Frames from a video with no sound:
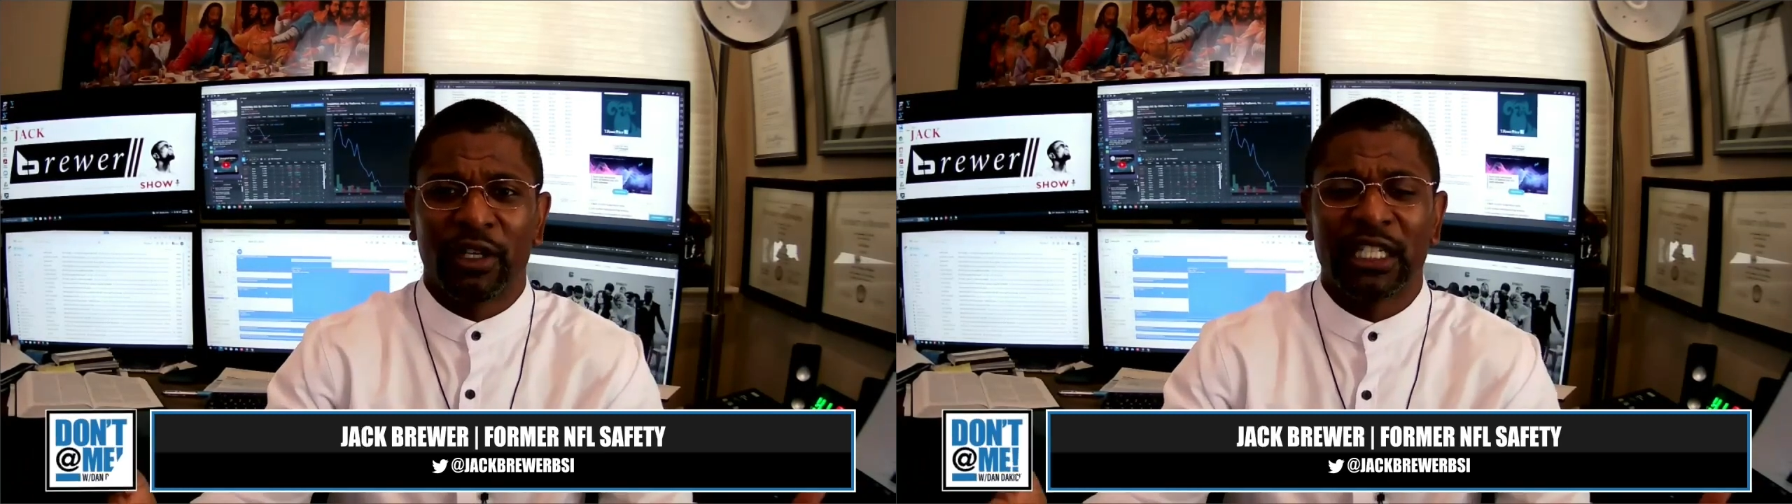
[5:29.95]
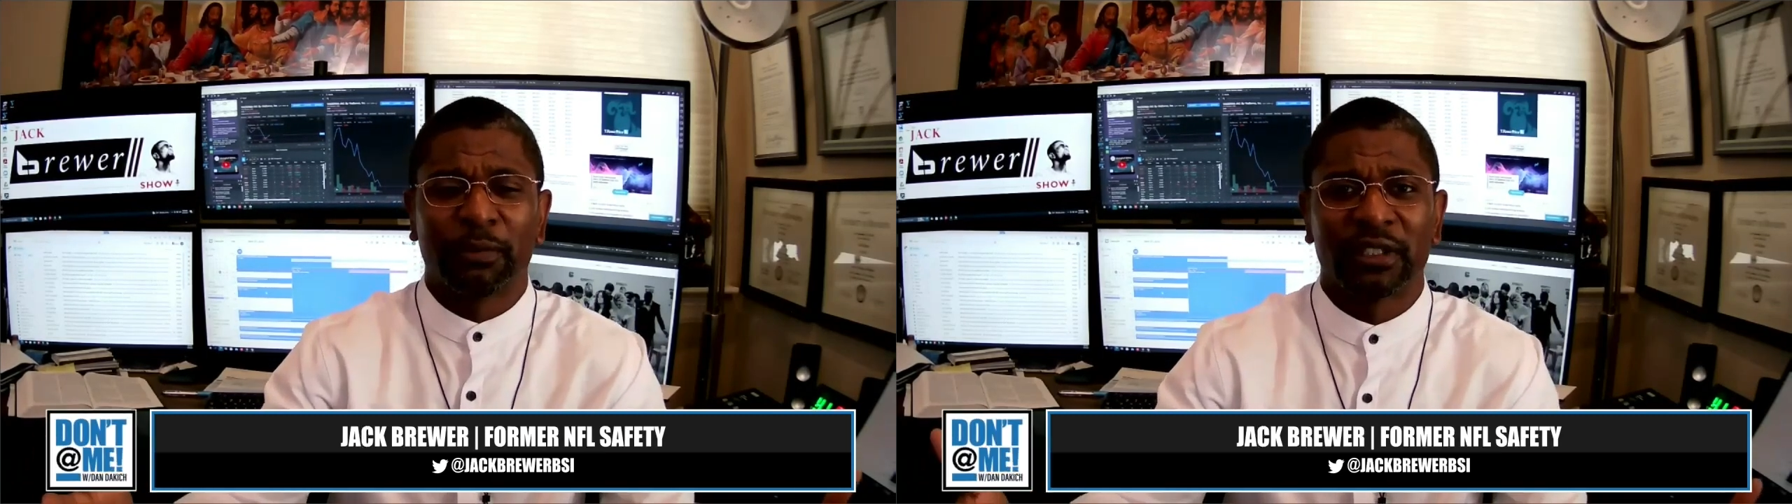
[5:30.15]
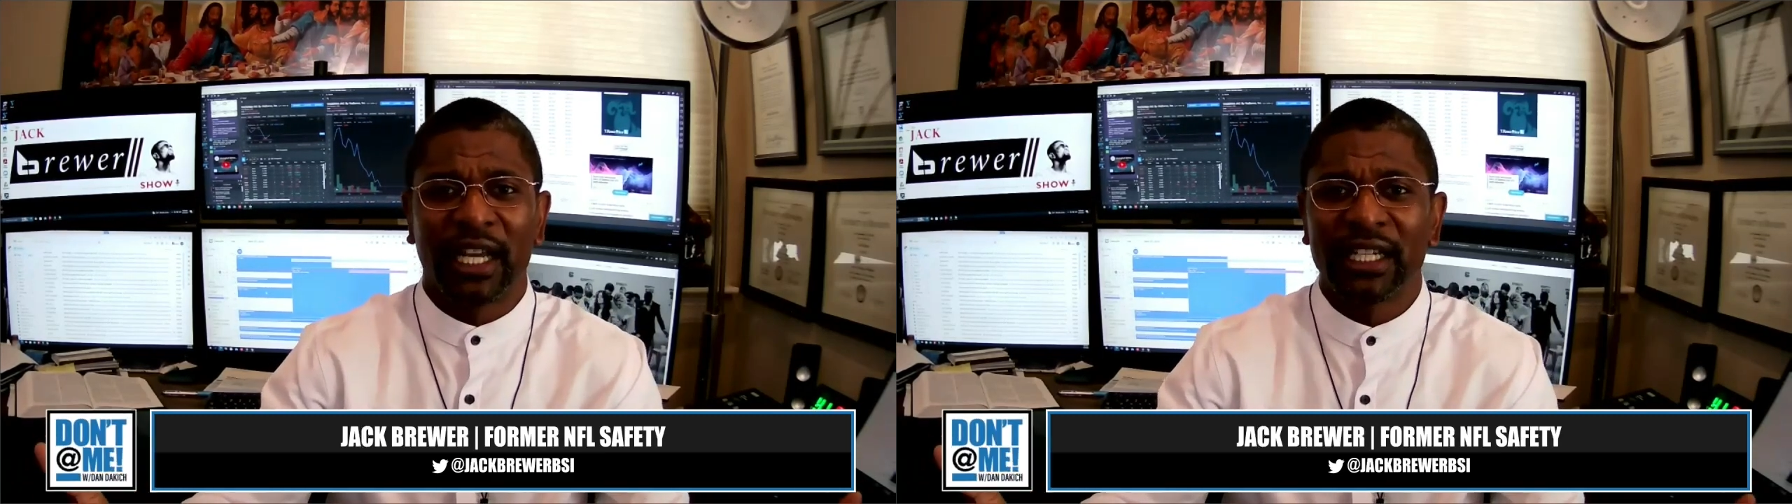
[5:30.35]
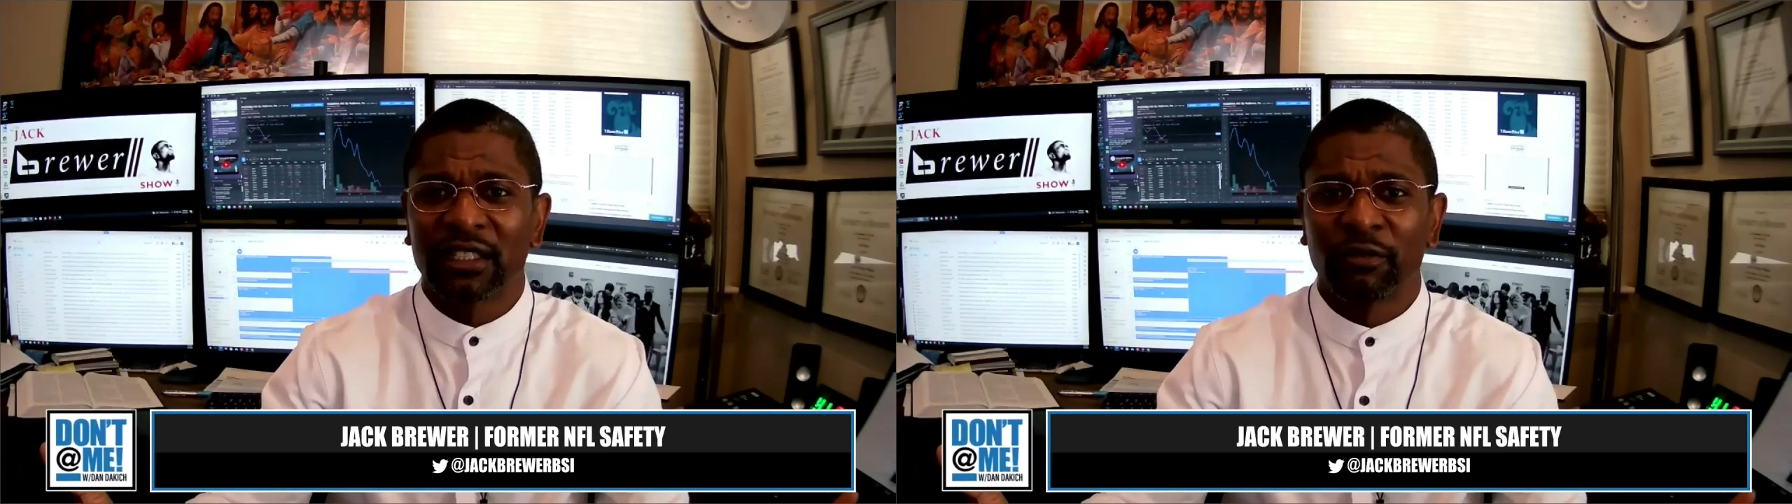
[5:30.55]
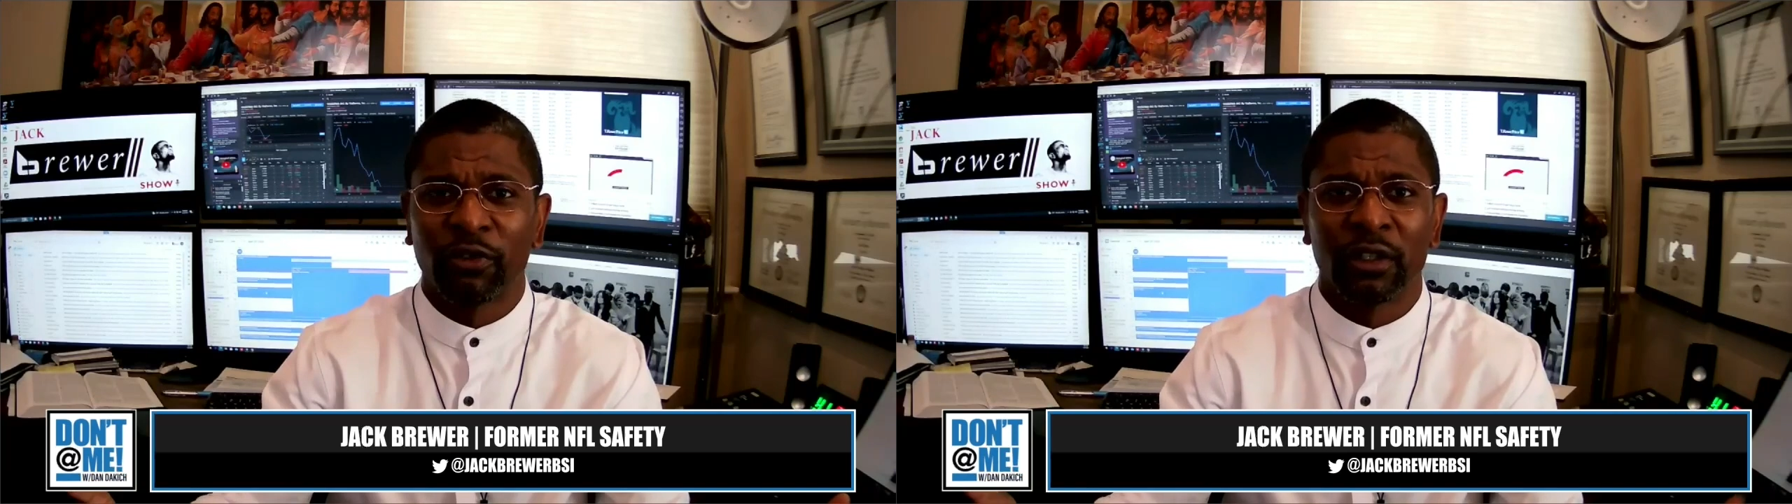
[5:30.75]

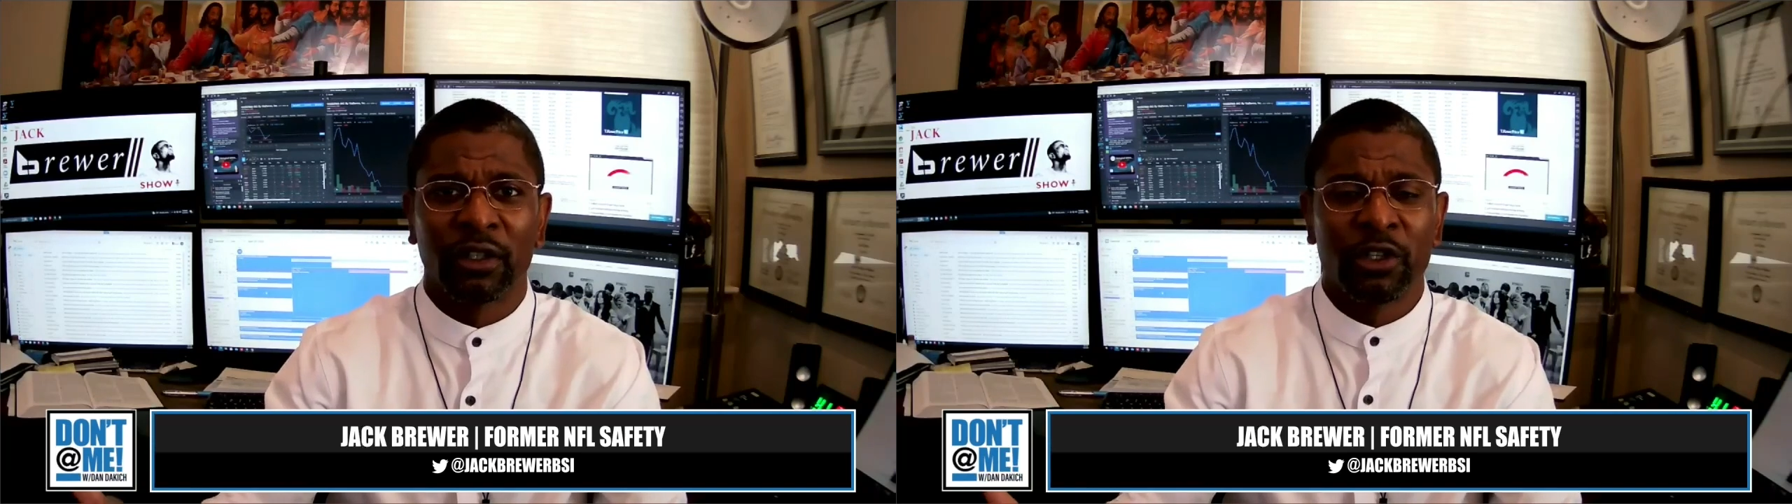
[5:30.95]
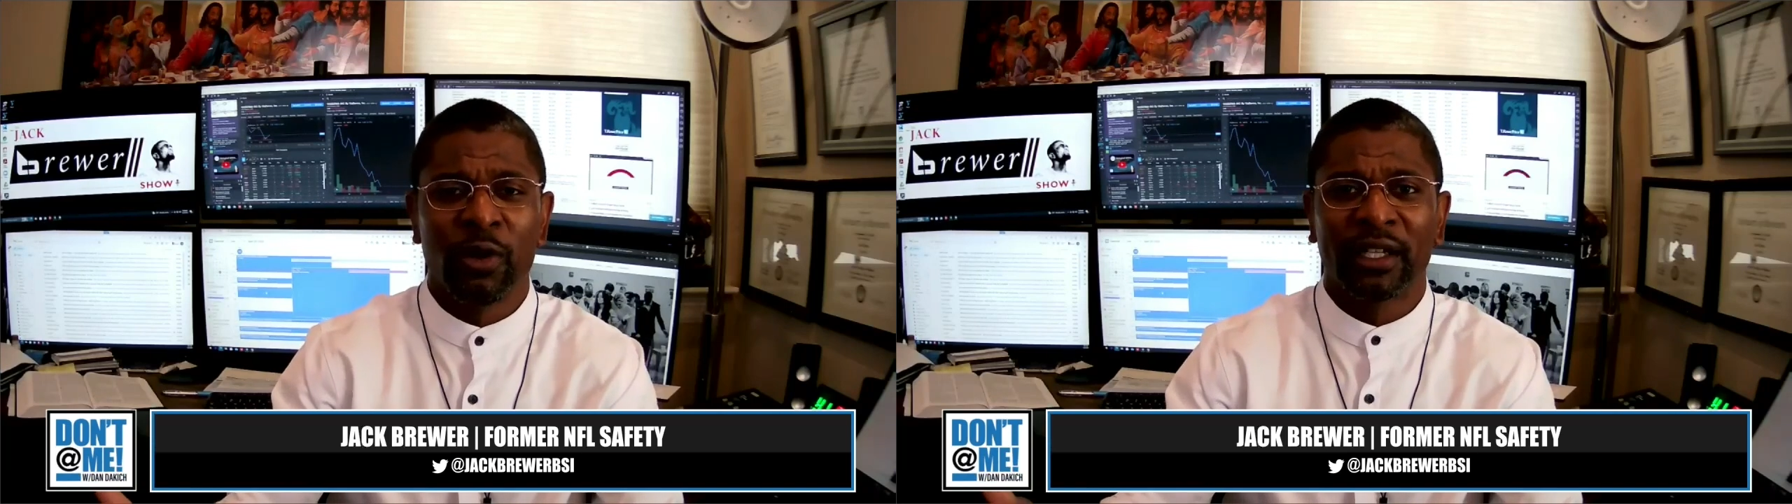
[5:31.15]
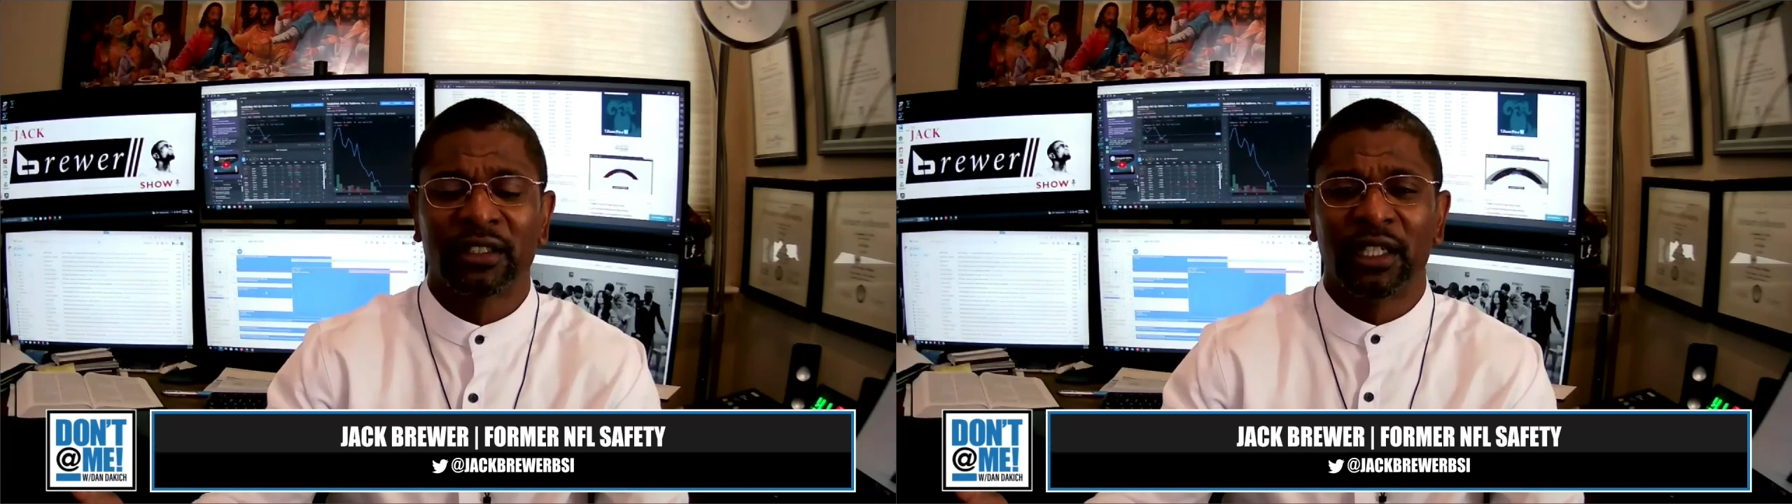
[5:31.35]
Transportation for the U.S.